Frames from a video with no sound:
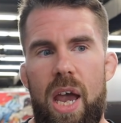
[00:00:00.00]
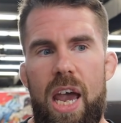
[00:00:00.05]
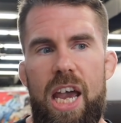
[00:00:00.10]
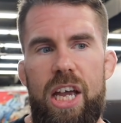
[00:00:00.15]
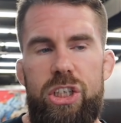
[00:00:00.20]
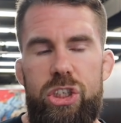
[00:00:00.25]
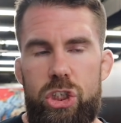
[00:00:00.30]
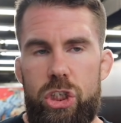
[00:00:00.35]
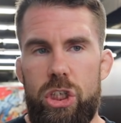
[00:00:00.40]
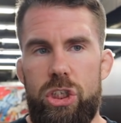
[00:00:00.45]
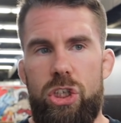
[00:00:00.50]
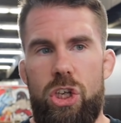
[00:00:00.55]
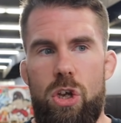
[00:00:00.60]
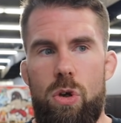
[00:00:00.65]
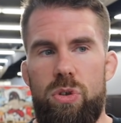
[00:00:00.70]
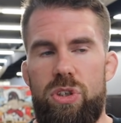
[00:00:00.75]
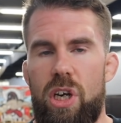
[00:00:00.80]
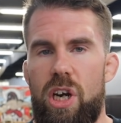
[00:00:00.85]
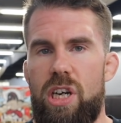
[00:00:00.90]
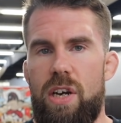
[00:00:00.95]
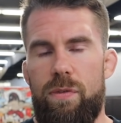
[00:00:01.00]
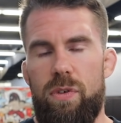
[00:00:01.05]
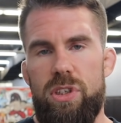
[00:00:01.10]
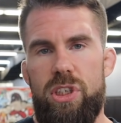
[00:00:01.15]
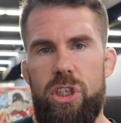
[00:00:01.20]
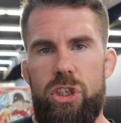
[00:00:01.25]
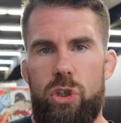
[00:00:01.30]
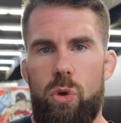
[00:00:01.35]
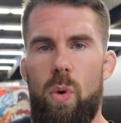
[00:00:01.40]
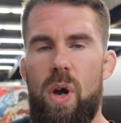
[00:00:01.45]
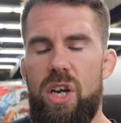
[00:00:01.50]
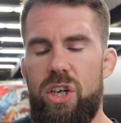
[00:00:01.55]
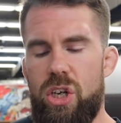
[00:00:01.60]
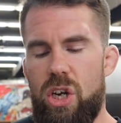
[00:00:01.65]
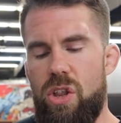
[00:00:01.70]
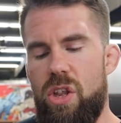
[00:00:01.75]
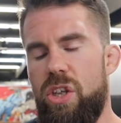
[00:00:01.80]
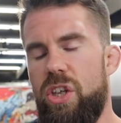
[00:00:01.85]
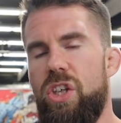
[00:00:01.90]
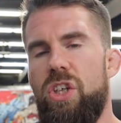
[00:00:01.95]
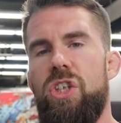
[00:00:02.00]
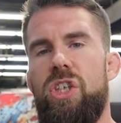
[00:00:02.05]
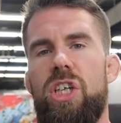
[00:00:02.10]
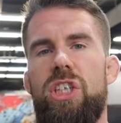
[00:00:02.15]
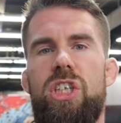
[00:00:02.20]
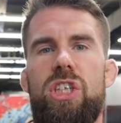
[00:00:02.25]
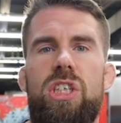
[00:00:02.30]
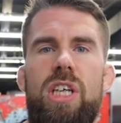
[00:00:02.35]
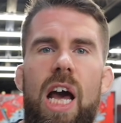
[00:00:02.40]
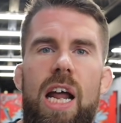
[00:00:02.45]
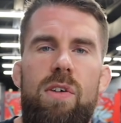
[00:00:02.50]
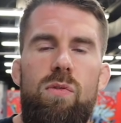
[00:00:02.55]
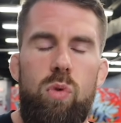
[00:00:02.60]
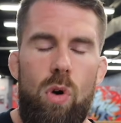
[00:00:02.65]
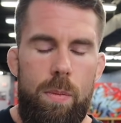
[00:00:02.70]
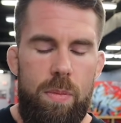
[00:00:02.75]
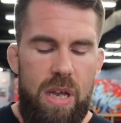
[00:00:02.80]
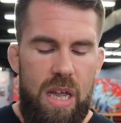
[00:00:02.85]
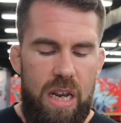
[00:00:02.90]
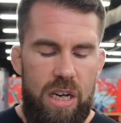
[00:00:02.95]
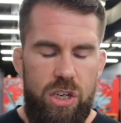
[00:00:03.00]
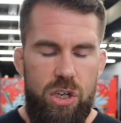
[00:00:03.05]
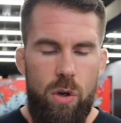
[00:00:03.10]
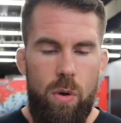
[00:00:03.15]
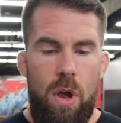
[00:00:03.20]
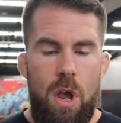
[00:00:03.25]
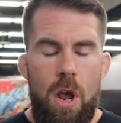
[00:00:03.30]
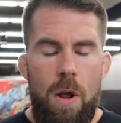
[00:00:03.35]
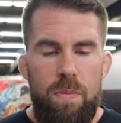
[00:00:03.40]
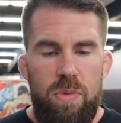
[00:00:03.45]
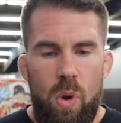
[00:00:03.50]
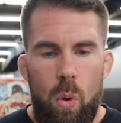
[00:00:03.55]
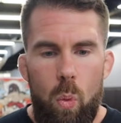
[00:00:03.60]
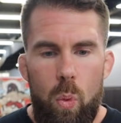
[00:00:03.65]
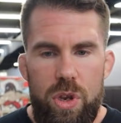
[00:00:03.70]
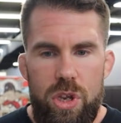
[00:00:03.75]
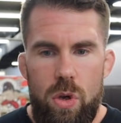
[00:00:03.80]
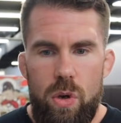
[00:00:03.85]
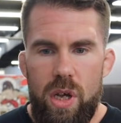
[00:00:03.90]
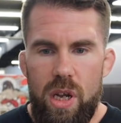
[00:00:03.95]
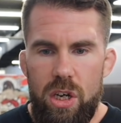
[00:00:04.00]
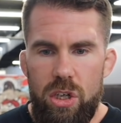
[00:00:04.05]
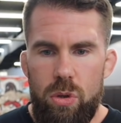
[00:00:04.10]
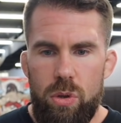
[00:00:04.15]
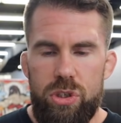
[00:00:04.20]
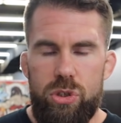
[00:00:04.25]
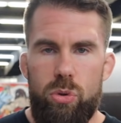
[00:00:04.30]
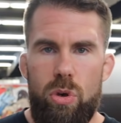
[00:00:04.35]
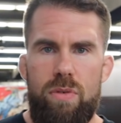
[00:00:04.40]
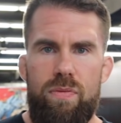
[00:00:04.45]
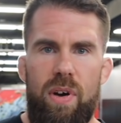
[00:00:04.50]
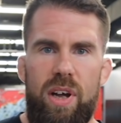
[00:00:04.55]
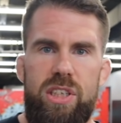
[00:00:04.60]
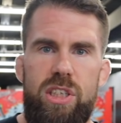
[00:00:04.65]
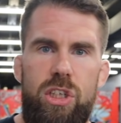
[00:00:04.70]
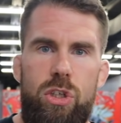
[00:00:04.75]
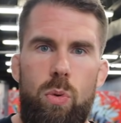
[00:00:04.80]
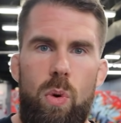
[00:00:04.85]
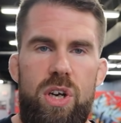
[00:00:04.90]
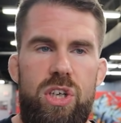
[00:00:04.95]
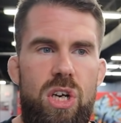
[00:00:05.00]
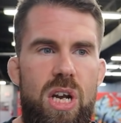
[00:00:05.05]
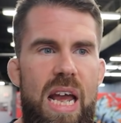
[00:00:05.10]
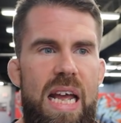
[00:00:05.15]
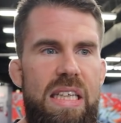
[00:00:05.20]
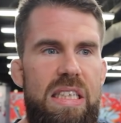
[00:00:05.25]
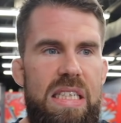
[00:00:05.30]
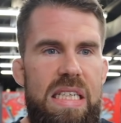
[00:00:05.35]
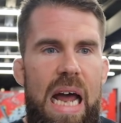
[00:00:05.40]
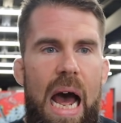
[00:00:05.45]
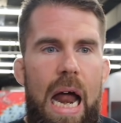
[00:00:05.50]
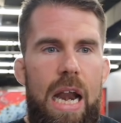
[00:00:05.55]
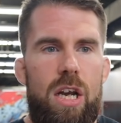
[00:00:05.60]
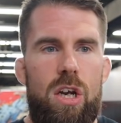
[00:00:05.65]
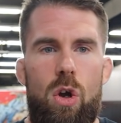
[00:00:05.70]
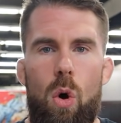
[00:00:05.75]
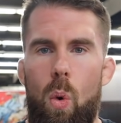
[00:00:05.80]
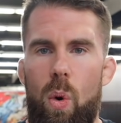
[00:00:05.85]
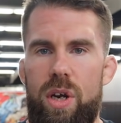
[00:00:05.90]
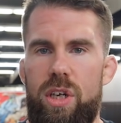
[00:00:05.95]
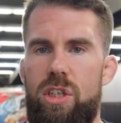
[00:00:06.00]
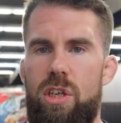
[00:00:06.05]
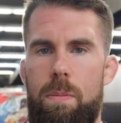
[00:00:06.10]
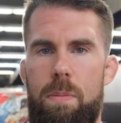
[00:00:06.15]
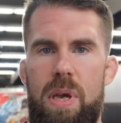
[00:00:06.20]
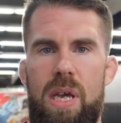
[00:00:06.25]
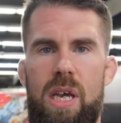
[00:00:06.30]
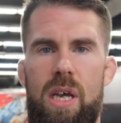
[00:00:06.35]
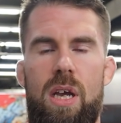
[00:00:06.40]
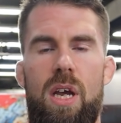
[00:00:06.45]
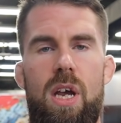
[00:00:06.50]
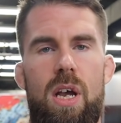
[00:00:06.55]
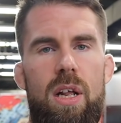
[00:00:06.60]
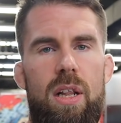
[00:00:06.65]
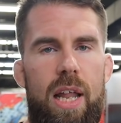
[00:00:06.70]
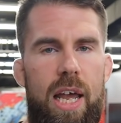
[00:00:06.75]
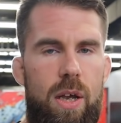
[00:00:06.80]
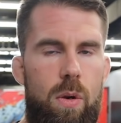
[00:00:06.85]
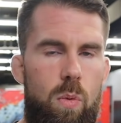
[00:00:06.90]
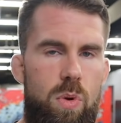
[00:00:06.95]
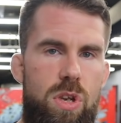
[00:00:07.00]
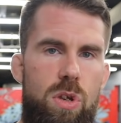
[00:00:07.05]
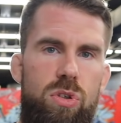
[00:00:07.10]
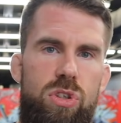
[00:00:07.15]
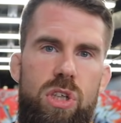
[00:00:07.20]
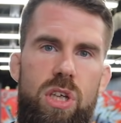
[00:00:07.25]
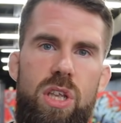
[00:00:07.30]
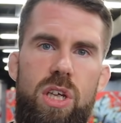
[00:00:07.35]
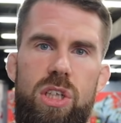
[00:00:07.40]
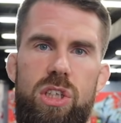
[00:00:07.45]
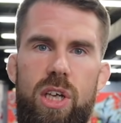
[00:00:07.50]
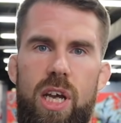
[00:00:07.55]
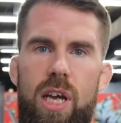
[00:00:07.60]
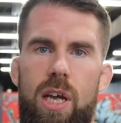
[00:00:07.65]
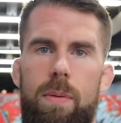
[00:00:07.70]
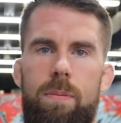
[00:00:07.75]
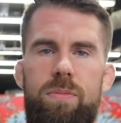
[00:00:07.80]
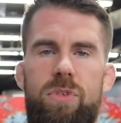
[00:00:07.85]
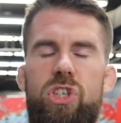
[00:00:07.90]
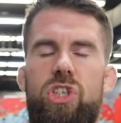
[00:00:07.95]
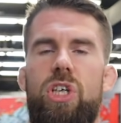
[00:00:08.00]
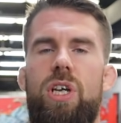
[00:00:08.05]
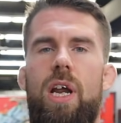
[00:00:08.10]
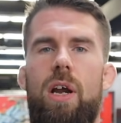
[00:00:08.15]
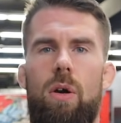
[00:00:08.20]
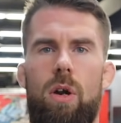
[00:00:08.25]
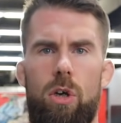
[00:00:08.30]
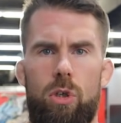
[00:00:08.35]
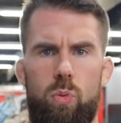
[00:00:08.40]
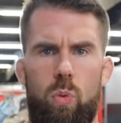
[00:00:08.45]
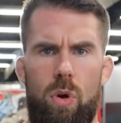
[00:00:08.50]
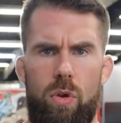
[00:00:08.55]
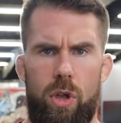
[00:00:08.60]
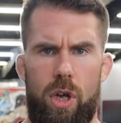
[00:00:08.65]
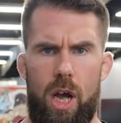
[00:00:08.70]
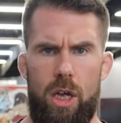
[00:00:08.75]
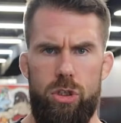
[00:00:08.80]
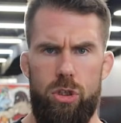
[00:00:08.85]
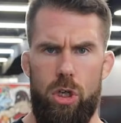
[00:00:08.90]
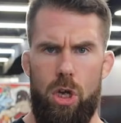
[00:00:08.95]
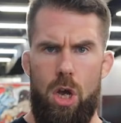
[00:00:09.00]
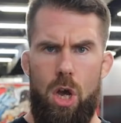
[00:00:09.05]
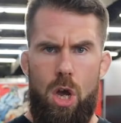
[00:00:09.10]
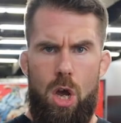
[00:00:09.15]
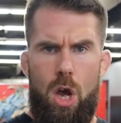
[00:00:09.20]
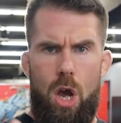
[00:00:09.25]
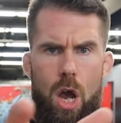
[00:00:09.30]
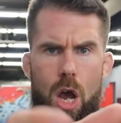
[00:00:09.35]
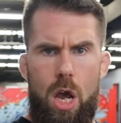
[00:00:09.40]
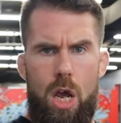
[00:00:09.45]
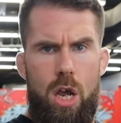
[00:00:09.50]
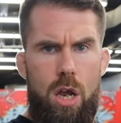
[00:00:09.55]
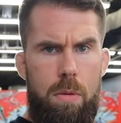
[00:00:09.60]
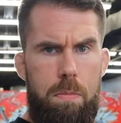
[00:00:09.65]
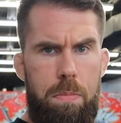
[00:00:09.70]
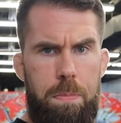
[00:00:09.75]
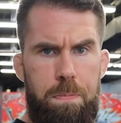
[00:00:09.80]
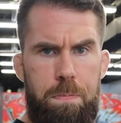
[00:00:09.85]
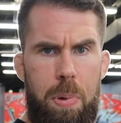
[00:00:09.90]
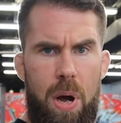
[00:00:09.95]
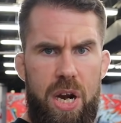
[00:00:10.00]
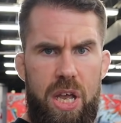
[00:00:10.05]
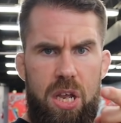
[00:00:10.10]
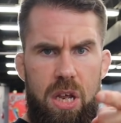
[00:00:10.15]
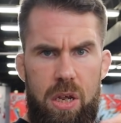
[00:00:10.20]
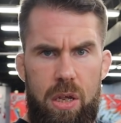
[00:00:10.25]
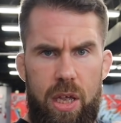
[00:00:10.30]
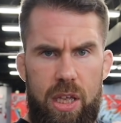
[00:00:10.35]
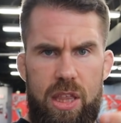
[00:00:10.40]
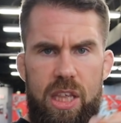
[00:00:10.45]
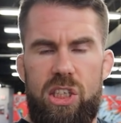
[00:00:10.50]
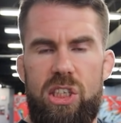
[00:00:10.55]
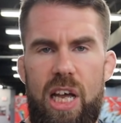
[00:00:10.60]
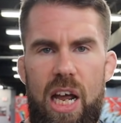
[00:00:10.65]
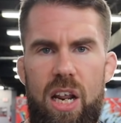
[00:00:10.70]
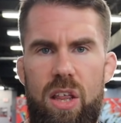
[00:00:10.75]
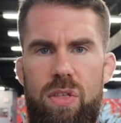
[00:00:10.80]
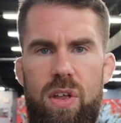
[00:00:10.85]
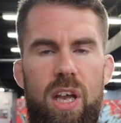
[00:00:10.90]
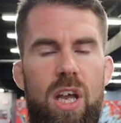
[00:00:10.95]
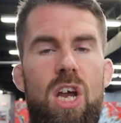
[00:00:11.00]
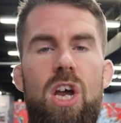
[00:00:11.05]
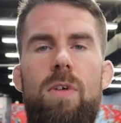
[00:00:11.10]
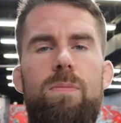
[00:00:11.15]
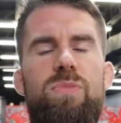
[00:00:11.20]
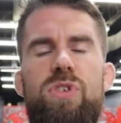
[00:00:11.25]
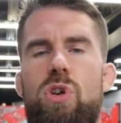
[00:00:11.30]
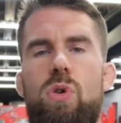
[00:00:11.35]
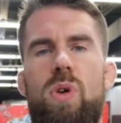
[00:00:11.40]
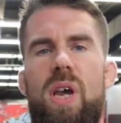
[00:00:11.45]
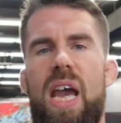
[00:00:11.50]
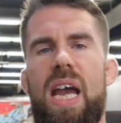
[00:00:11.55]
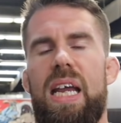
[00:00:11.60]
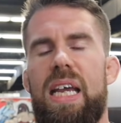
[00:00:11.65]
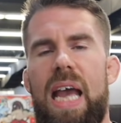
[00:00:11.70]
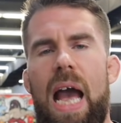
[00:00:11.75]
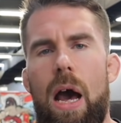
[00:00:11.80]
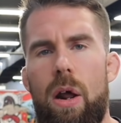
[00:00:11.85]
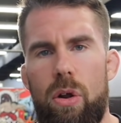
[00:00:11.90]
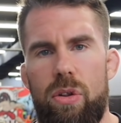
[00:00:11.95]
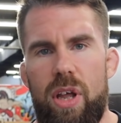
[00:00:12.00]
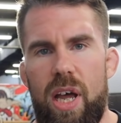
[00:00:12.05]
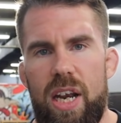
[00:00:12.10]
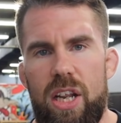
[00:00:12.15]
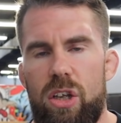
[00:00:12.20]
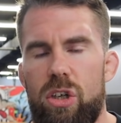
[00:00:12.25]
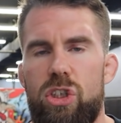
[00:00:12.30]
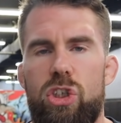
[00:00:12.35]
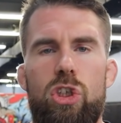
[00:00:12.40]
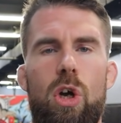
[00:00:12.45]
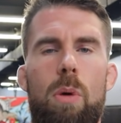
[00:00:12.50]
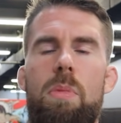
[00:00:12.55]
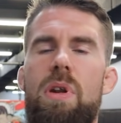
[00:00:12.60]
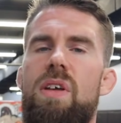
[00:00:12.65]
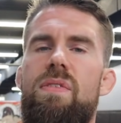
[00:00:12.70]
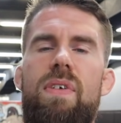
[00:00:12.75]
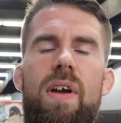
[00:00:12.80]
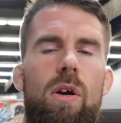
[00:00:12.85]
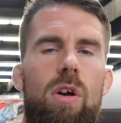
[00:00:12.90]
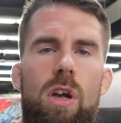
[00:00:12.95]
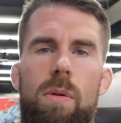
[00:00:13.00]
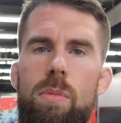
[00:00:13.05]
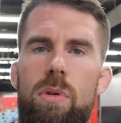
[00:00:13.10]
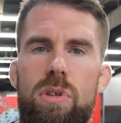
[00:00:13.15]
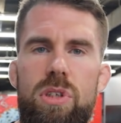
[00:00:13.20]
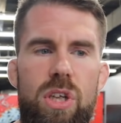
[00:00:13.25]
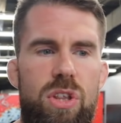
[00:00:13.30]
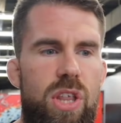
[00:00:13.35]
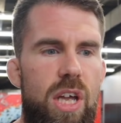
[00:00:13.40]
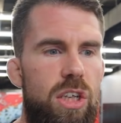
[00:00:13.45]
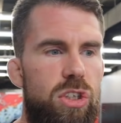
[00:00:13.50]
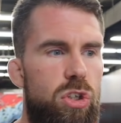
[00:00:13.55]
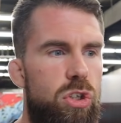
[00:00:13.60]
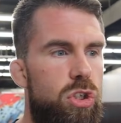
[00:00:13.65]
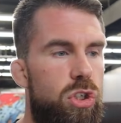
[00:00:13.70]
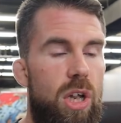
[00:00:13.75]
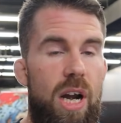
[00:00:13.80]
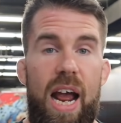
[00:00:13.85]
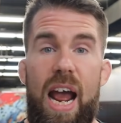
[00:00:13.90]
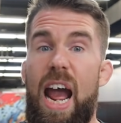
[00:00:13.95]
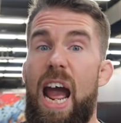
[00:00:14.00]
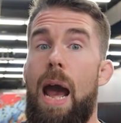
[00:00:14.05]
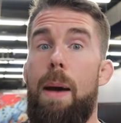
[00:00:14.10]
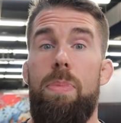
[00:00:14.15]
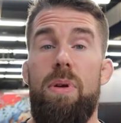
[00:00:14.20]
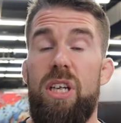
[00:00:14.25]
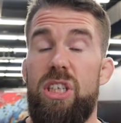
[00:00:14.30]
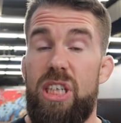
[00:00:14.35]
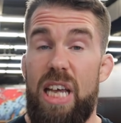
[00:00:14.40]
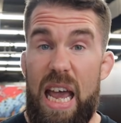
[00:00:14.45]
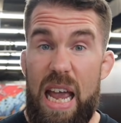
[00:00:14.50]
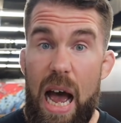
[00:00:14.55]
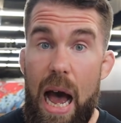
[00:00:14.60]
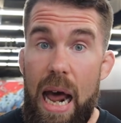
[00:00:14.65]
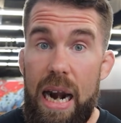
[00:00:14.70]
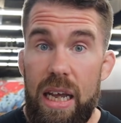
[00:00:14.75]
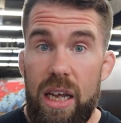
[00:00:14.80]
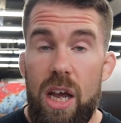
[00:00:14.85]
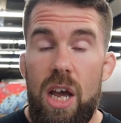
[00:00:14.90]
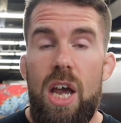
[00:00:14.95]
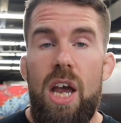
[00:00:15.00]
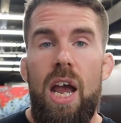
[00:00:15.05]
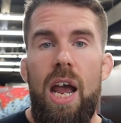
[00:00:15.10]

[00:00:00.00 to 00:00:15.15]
It's just used in a different situation. This is kind of where I'm getting to. When you get into a street fight situation, it's not going to be like when you see these like scenarios where the guy's like, "Hey, buddy," like this kind of thing. You can't count on that. There's so many variables and things are just gonna happen. It's chaotic.